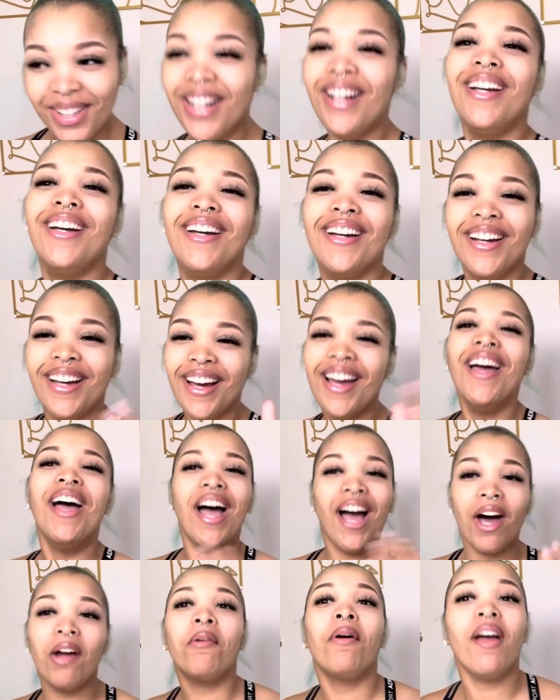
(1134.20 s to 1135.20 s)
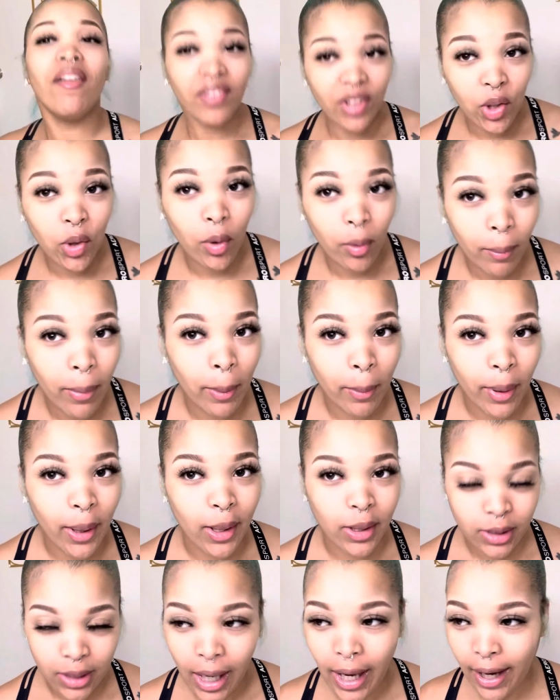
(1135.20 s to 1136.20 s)
I don't have adult baby
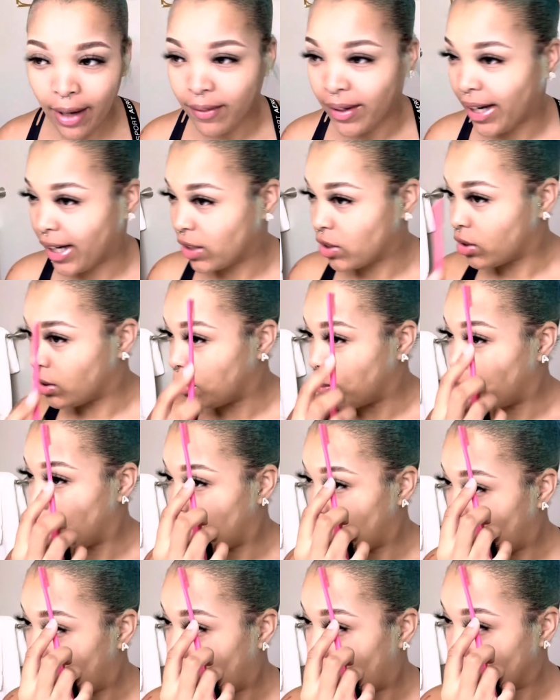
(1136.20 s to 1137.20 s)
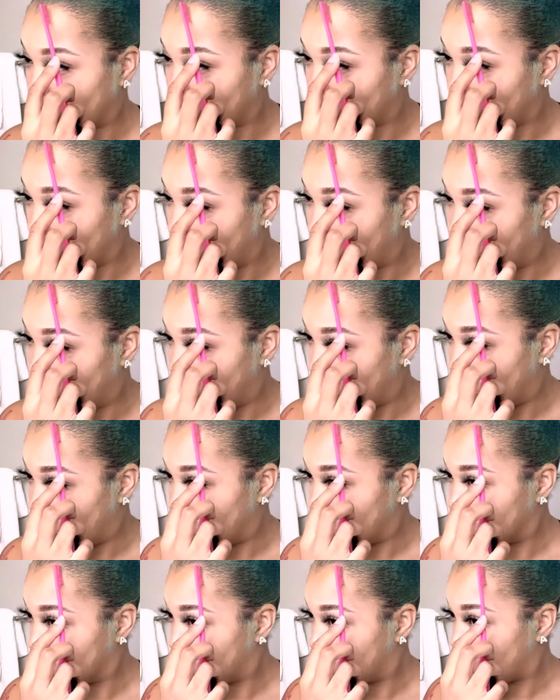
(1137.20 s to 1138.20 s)
hairs. I have actual actual baby
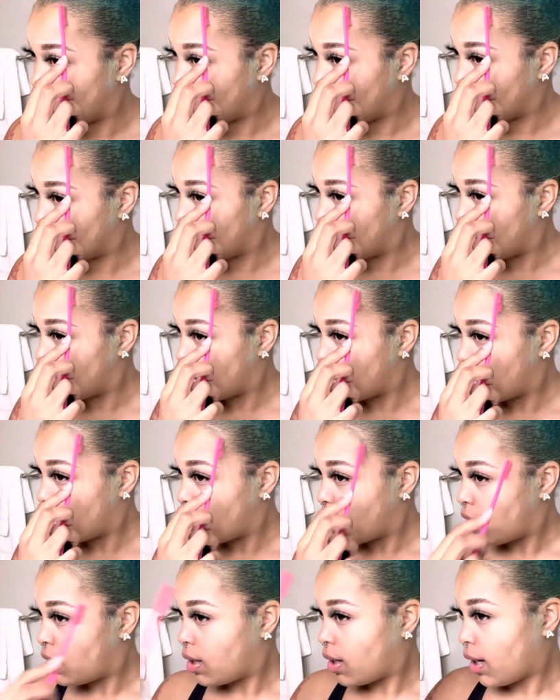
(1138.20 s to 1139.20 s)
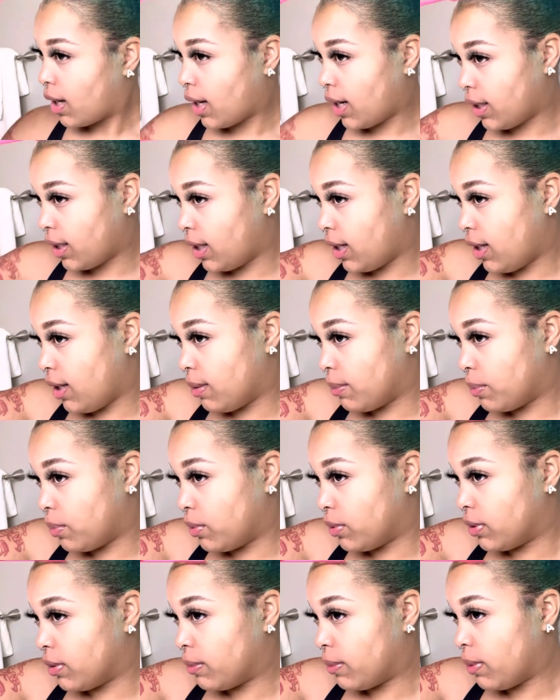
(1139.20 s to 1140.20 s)
hair. So I can not
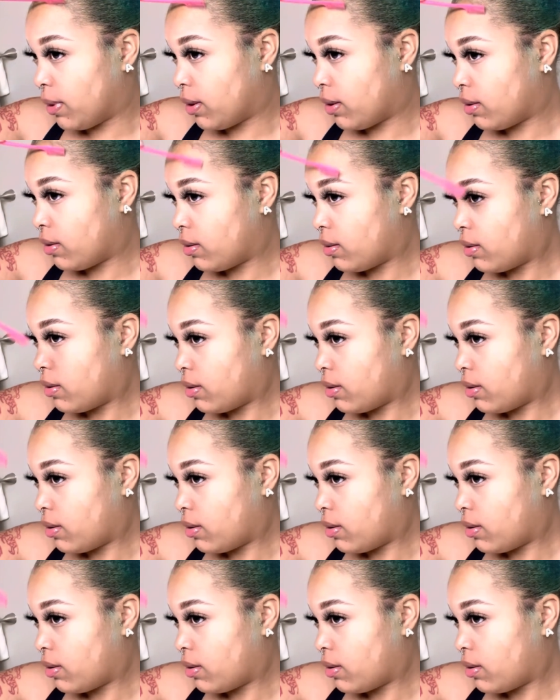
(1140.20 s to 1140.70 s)
pull it out.